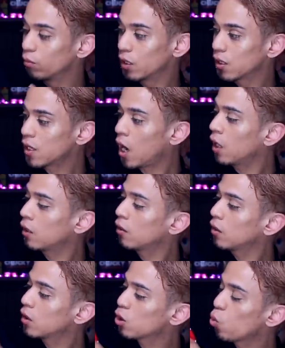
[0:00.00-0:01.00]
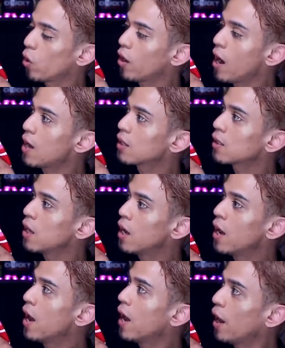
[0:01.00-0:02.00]
design the sweater has
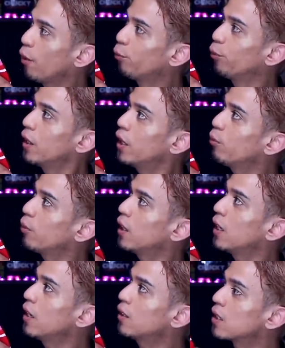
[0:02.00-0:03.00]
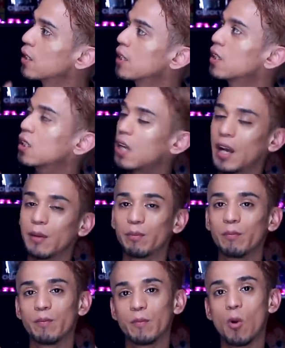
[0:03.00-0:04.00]
and I really really like this it's I
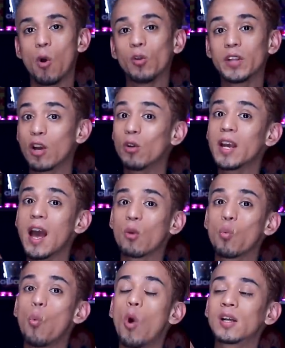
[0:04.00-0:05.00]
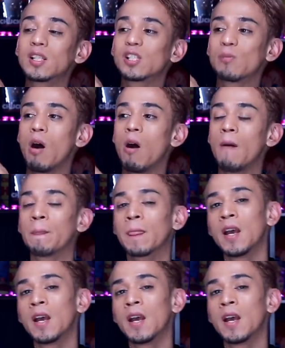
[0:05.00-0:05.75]
well, they only had one small.